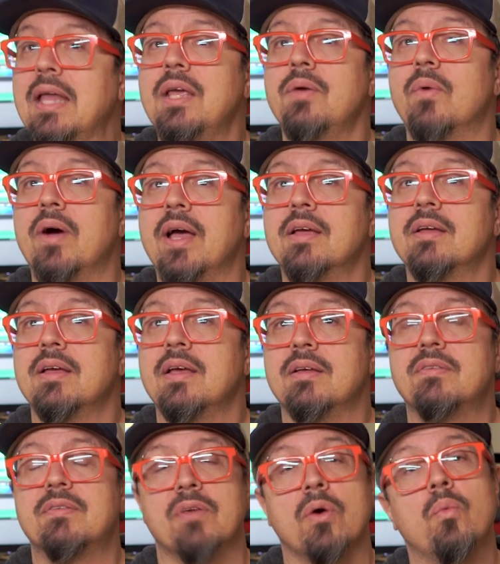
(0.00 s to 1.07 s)
Anyway,
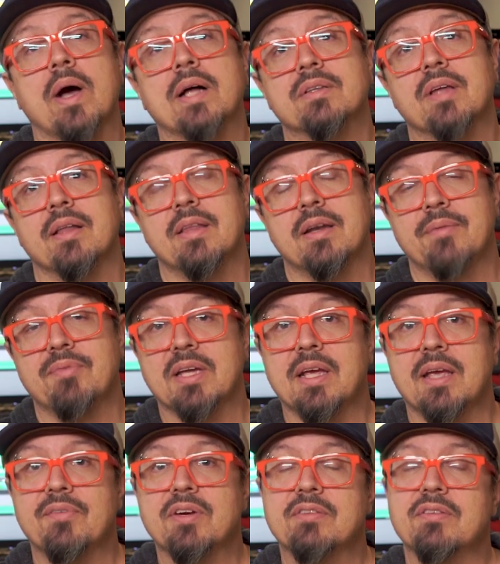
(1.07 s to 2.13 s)
it's so well done that I'm gonna
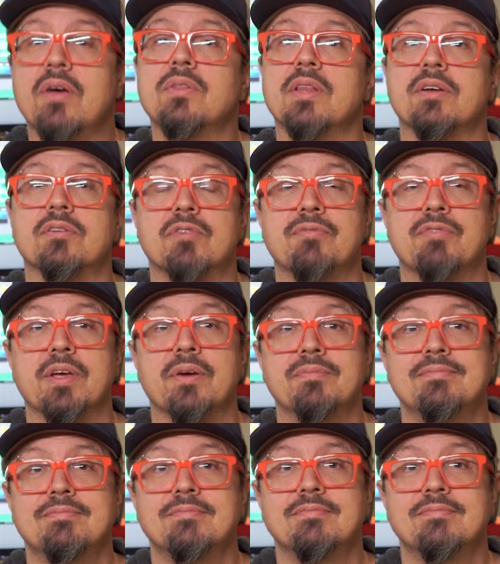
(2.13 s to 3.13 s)
give it its own little review.